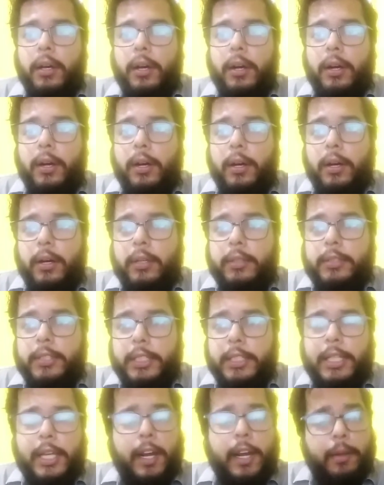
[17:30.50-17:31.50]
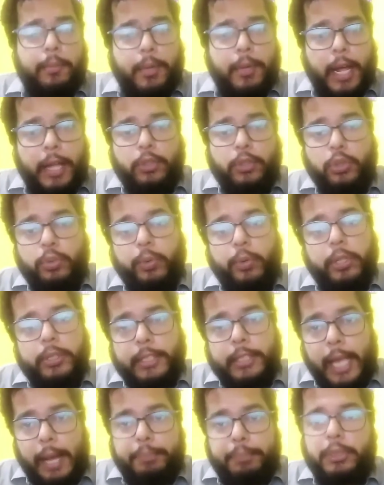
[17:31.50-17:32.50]
Sitaram Raju was
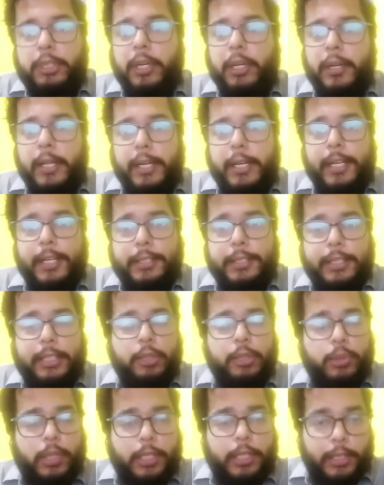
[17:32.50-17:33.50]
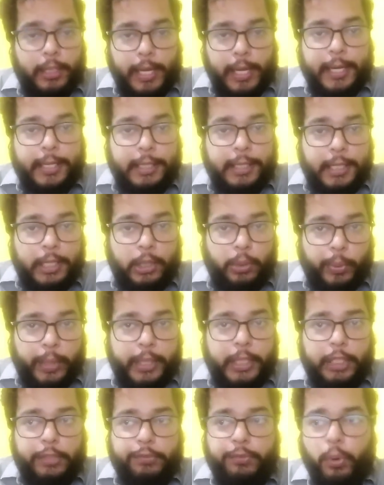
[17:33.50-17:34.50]
captured and executed in
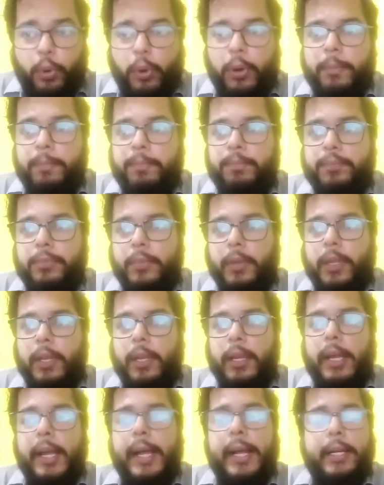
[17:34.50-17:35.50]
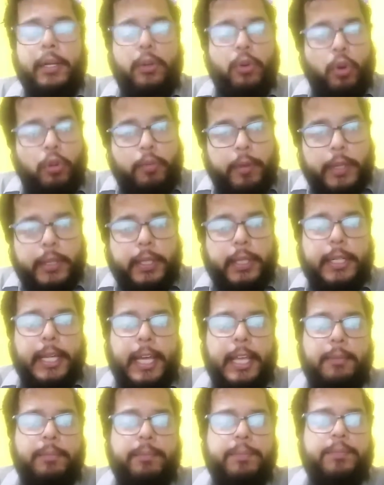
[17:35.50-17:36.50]
1924, and over the
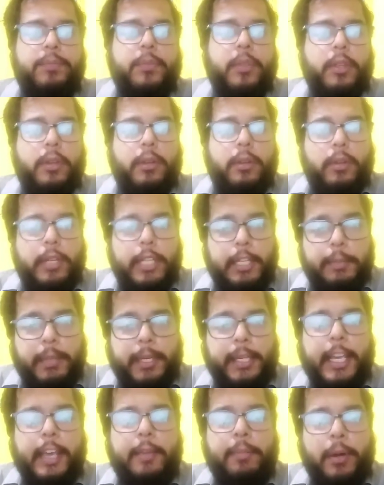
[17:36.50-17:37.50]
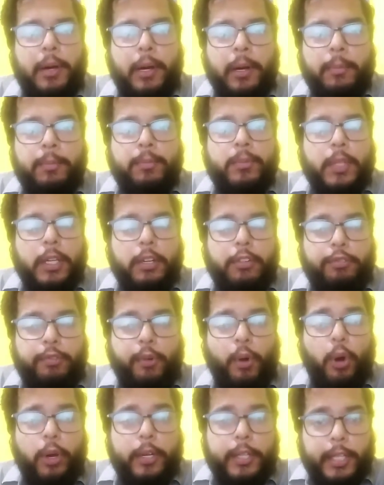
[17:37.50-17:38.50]
time he became a
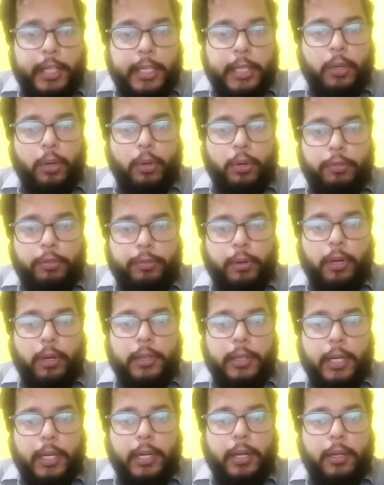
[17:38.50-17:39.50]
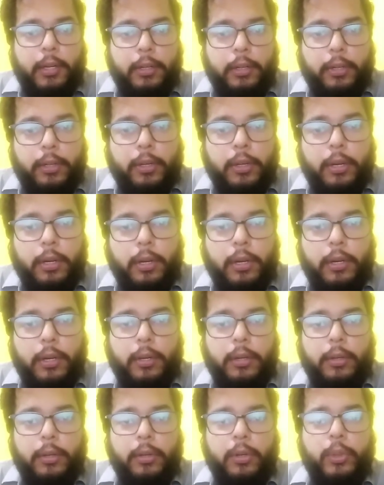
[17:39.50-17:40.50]
folk hero for the
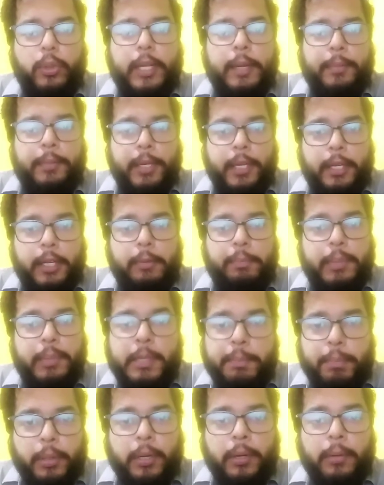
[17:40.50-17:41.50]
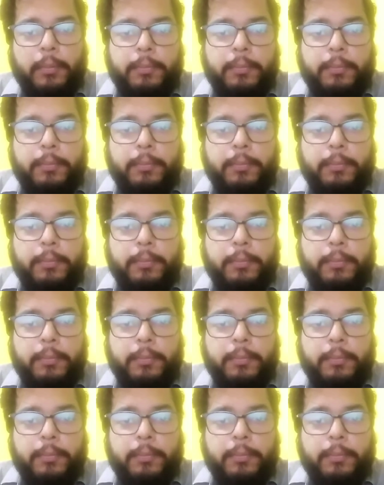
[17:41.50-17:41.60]
Gudem Hill people.